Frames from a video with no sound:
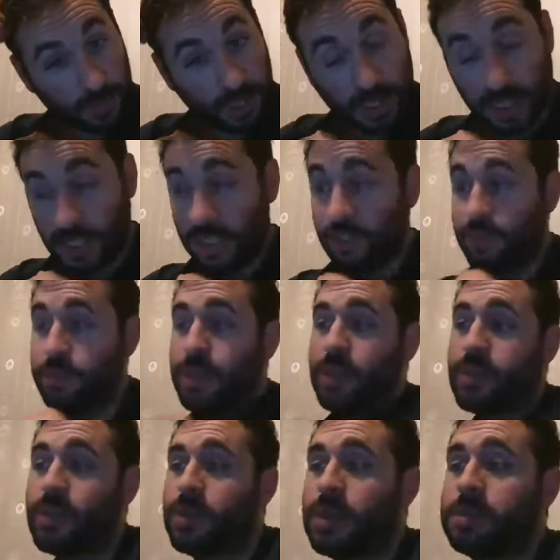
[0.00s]
I have
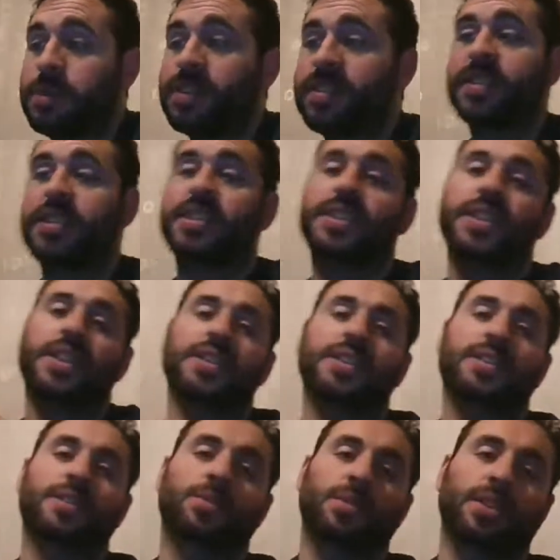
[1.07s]
both one beside the
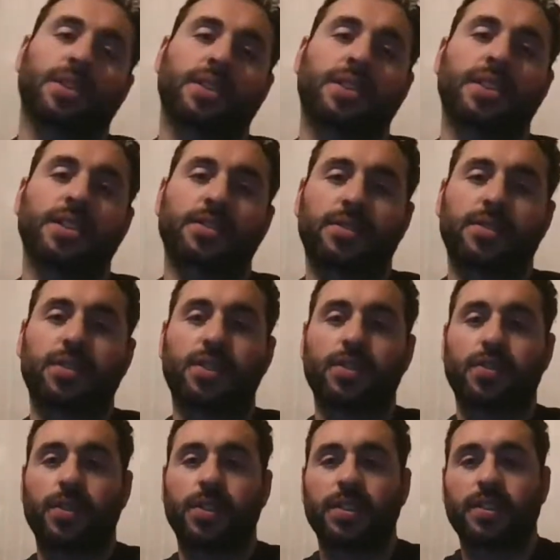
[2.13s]
other with the dyno
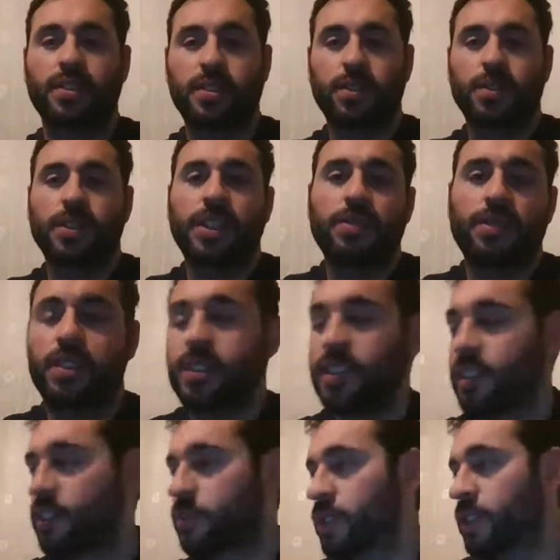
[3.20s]
software installed. Everything
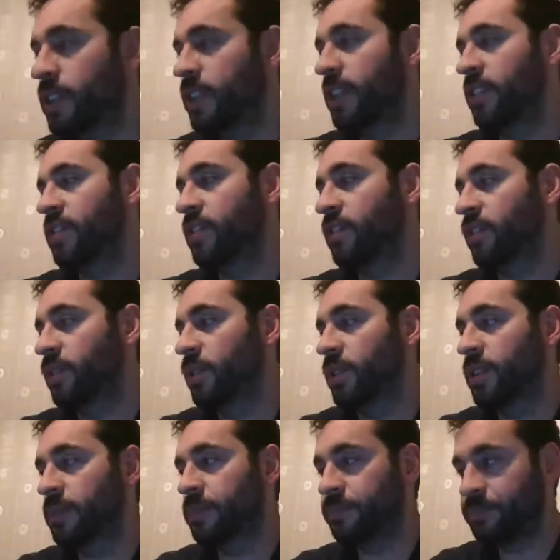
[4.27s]
is working as it
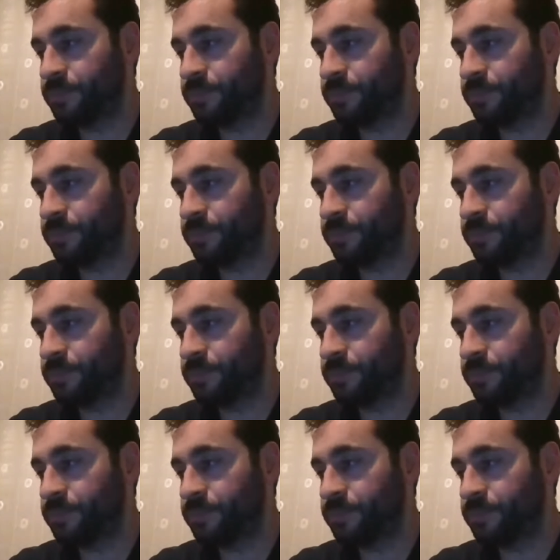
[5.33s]
should.